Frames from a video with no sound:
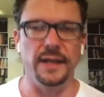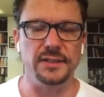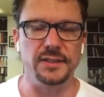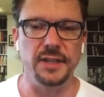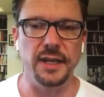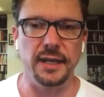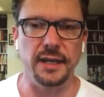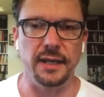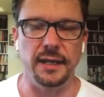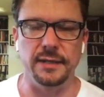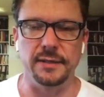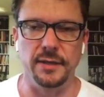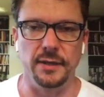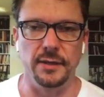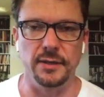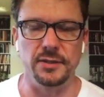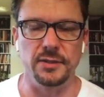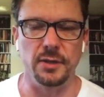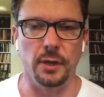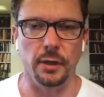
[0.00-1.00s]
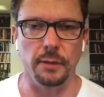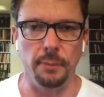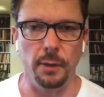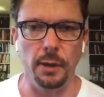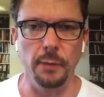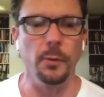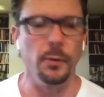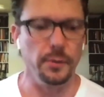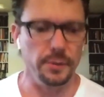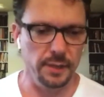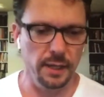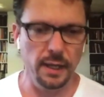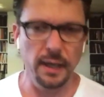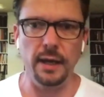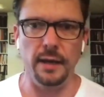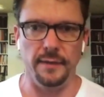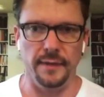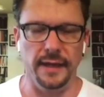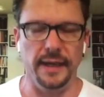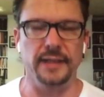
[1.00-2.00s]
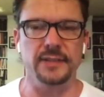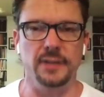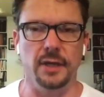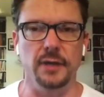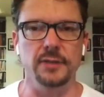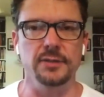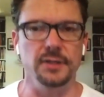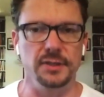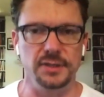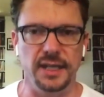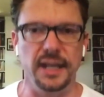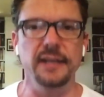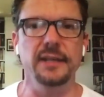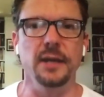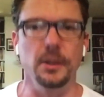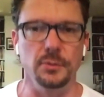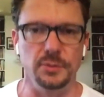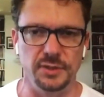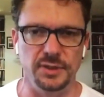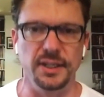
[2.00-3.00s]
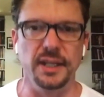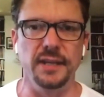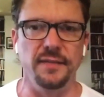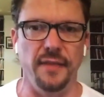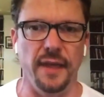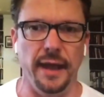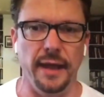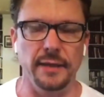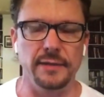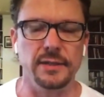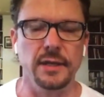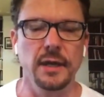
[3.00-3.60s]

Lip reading: stick and it turns dark purple, yeah, the exogenous ketones did that.